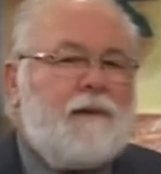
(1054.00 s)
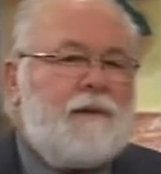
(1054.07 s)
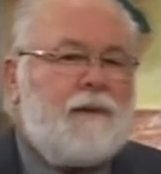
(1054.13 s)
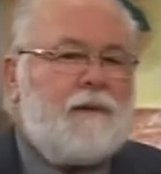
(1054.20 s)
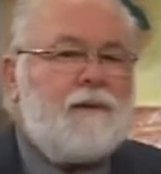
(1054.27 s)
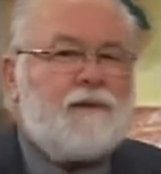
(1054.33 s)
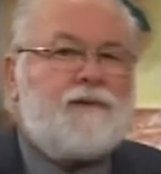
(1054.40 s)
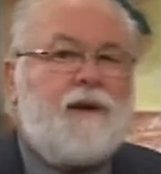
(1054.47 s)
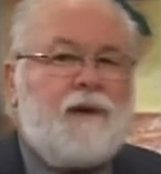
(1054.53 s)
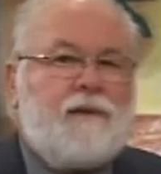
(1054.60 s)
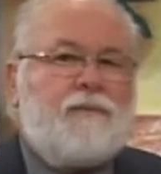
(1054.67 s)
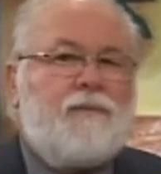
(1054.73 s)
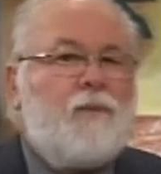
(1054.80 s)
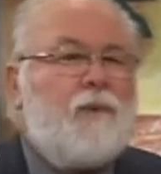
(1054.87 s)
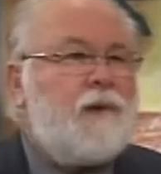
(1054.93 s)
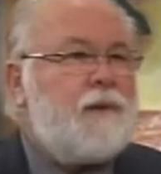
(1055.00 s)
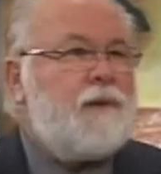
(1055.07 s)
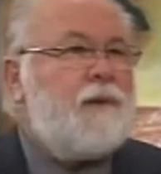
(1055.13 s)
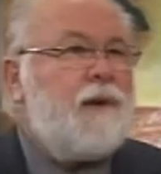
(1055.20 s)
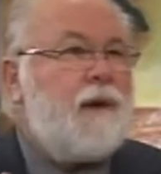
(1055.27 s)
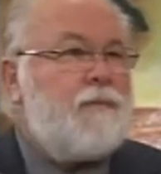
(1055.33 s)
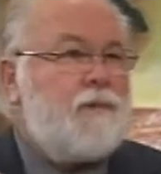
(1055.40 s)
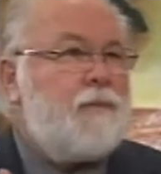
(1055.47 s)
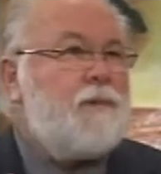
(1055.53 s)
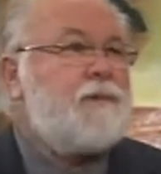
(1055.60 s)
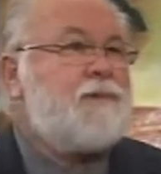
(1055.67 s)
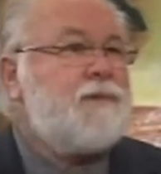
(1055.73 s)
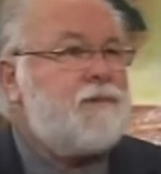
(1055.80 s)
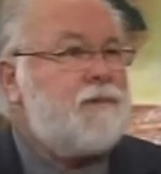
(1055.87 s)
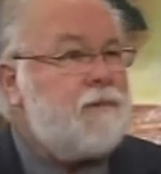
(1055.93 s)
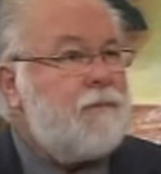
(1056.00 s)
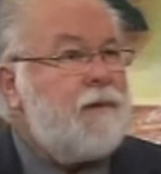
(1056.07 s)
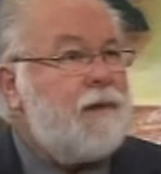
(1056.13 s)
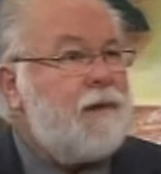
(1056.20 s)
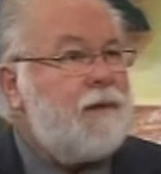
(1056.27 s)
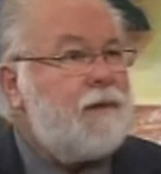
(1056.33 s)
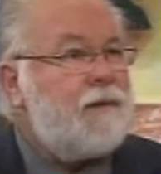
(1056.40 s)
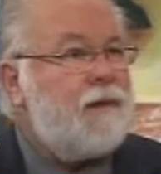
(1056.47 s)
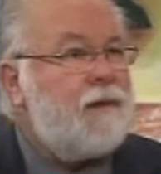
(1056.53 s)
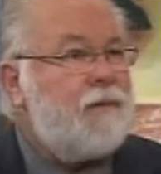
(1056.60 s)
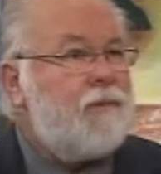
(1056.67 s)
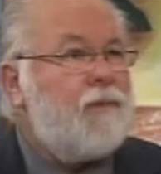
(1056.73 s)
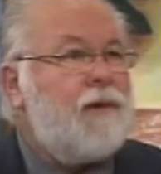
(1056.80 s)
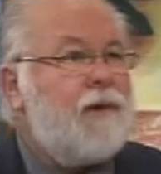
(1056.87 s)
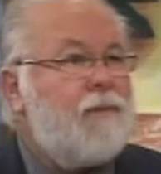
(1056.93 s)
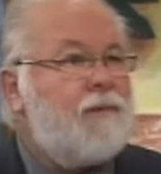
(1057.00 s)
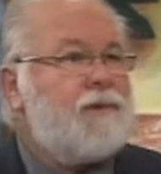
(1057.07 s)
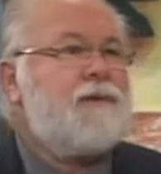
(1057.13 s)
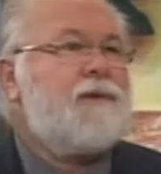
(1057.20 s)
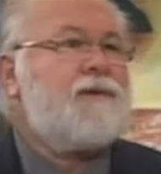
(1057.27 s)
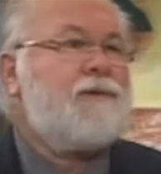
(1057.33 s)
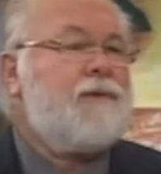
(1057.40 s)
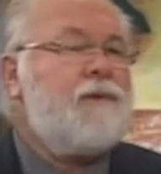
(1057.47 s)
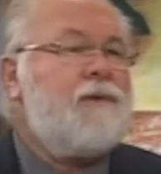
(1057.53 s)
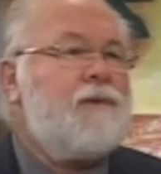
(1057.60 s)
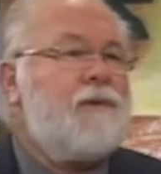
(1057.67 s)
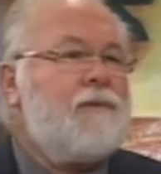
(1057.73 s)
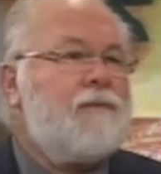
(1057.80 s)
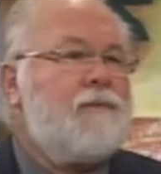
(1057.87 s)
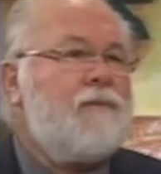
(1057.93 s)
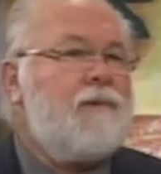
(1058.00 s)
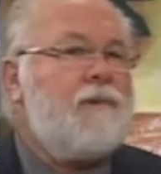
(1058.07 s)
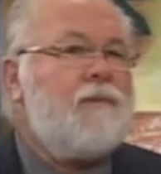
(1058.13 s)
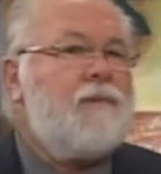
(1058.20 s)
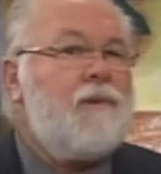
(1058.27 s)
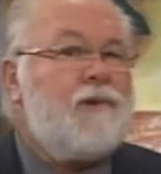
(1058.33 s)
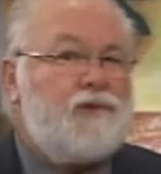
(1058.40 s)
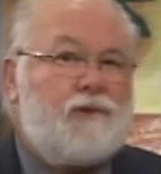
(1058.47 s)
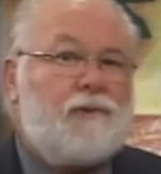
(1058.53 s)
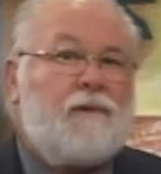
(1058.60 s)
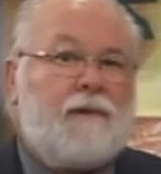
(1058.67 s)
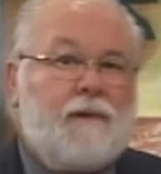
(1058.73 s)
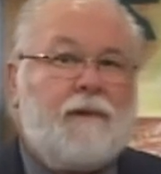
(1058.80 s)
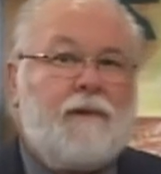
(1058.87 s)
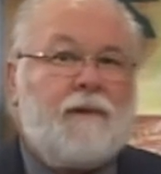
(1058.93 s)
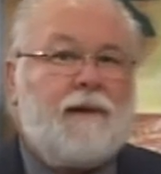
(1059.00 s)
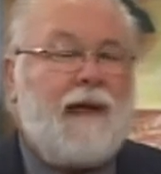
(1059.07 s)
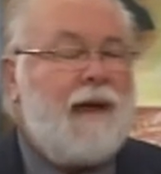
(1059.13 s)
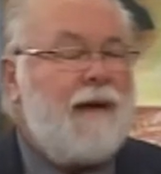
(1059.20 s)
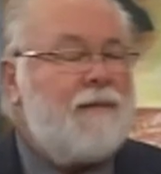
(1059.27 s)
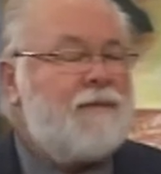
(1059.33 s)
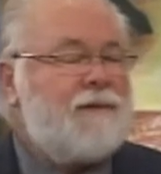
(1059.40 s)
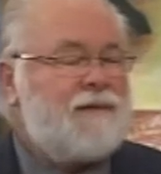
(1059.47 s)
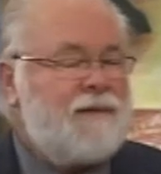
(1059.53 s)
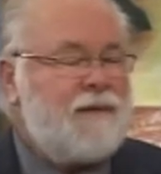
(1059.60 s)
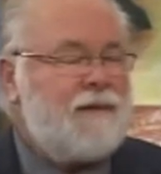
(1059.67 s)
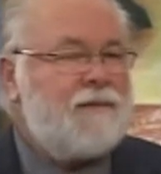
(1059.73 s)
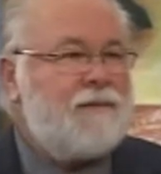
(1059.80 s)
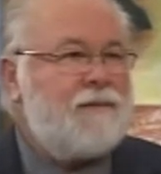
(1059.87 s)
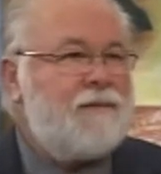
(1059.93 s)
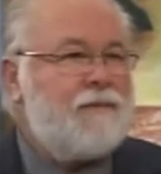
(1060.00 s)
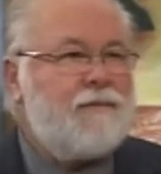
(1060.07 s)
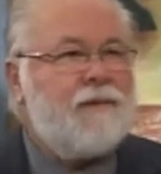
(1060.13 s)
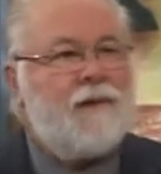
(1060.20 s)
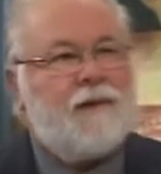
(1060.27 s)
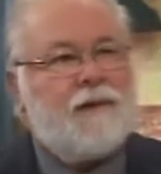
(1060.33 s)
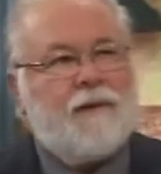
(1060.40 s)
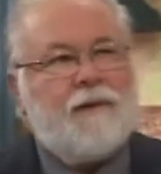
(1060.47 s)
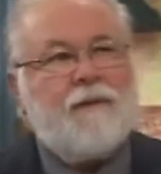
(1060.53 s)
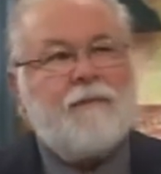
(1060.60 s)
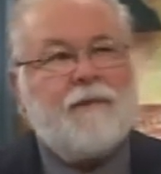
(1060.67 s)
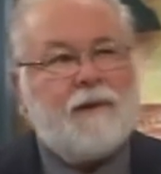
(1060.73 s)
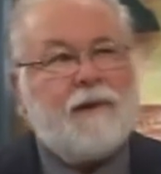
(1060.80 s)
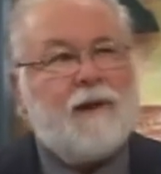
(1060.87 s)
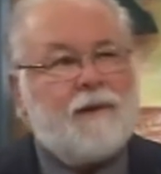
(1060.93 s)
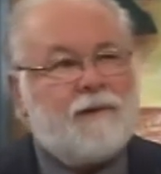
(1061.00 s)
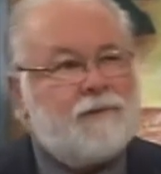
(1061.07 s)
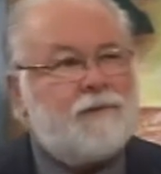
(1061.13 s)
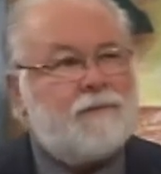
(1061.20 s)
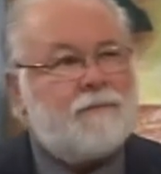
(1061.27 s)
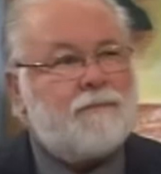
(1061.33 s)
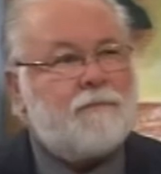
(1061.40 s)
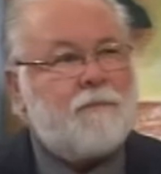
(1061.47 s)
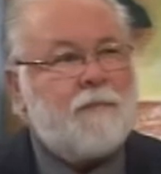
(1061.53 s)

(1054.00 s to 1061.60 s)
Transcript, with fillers: in the sight of what Yahweh wants us to be and what He wants us to do, we, we should have a sense of humiliation.